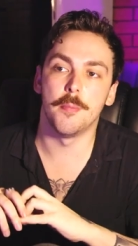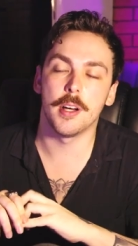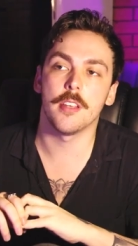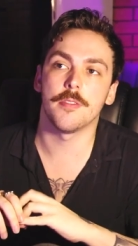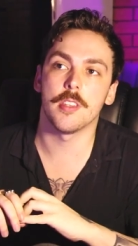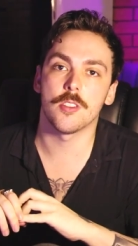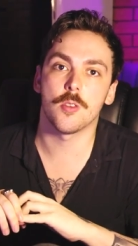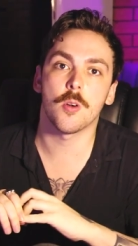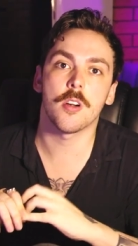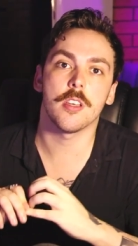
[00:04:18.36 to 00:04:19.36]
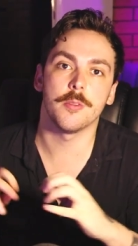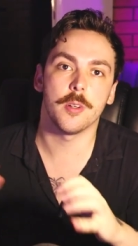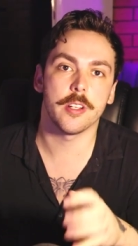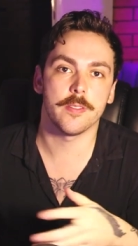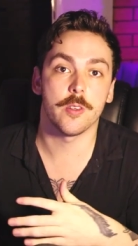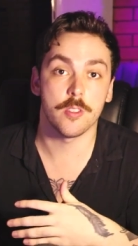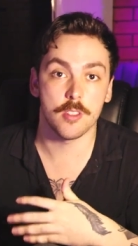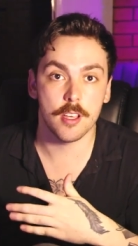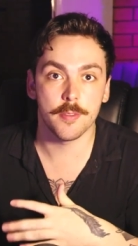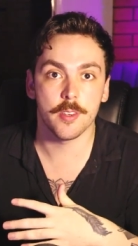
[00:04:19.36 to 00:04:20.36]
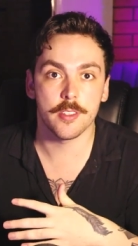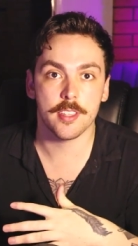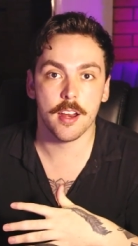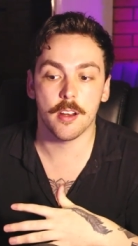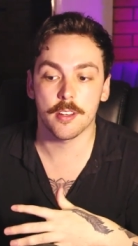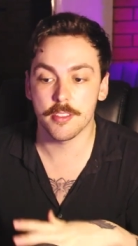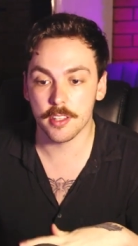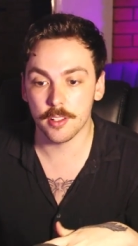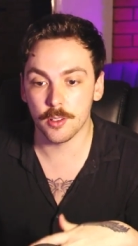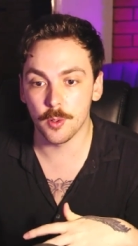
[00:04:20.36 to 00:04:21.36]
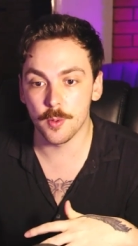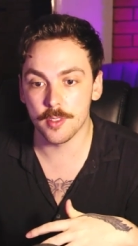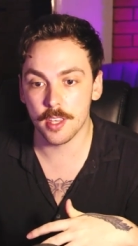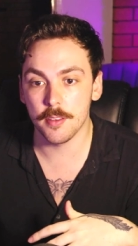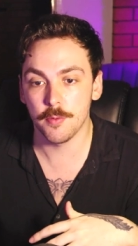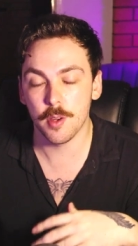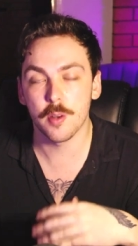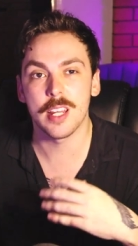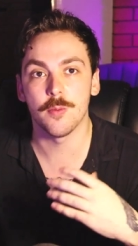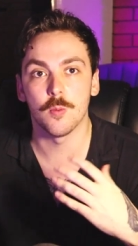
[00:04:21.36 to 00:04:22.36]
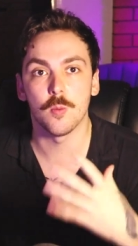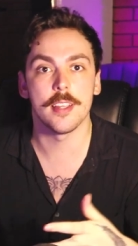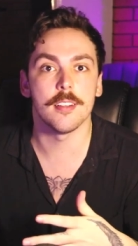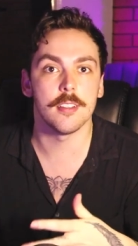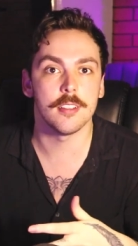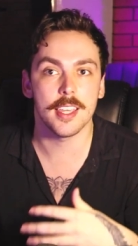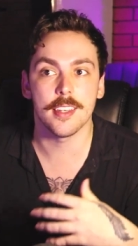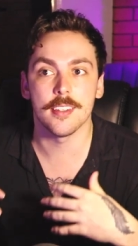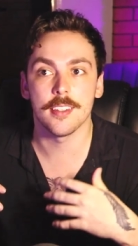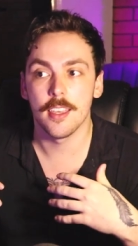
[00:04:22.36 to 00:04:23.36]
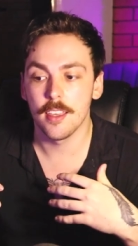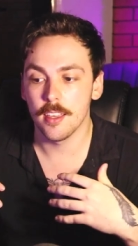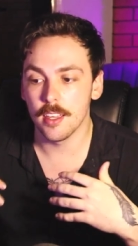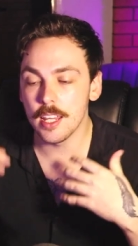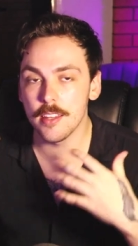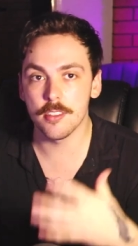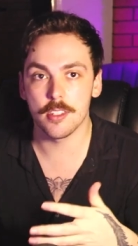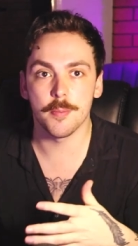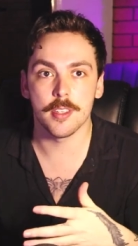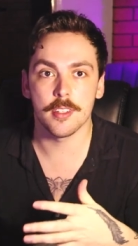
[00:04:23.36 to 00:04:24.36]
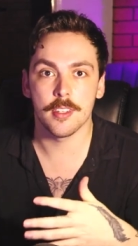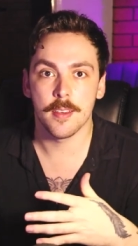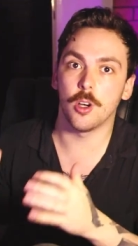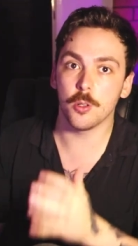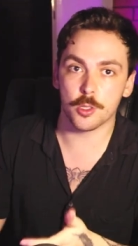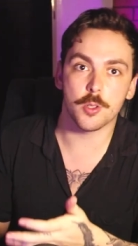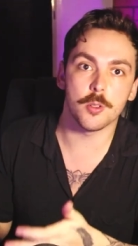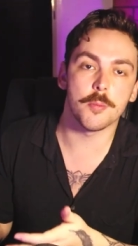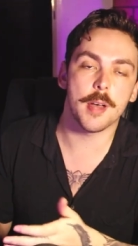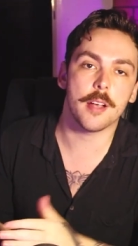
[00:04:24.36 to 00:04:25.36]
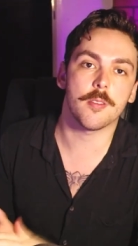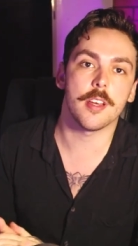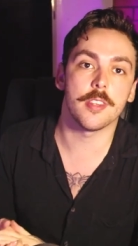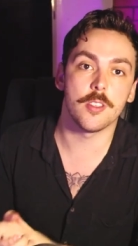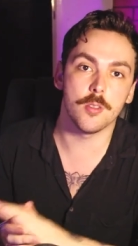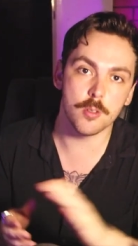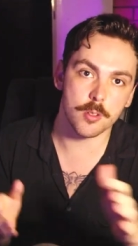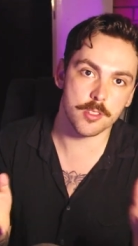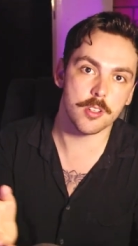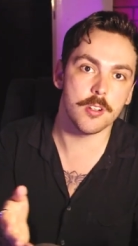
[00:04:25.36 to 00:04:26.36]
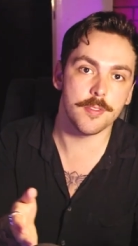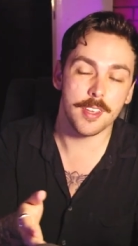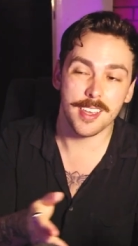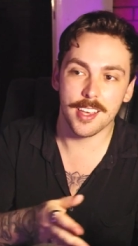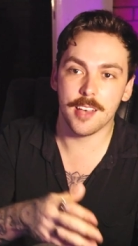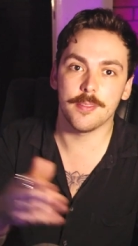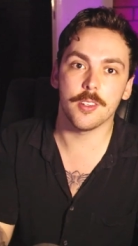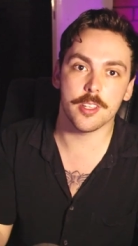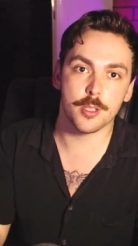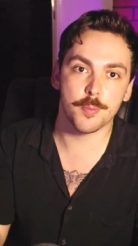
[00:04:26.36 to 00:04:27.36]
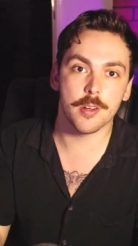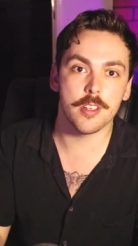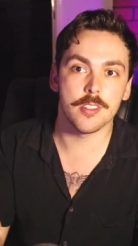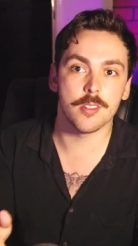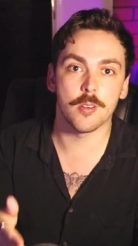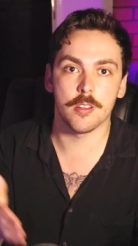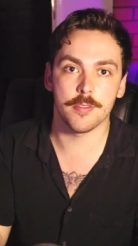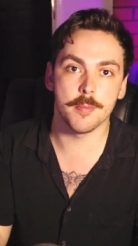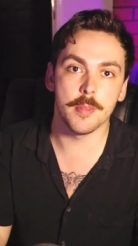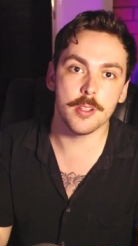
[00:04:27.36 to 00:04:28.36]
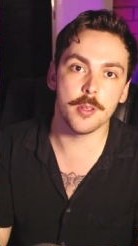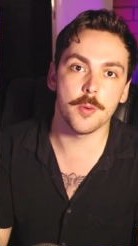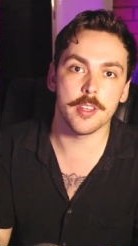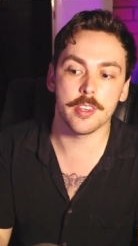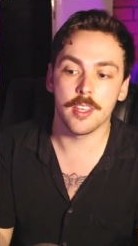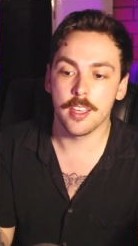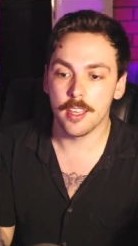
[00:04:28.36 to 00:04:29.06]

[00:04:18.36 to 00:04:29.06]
But if the story of one of those diverse characters includes a very real and intimate cultural background that you yourself have not experienced or are familiar with,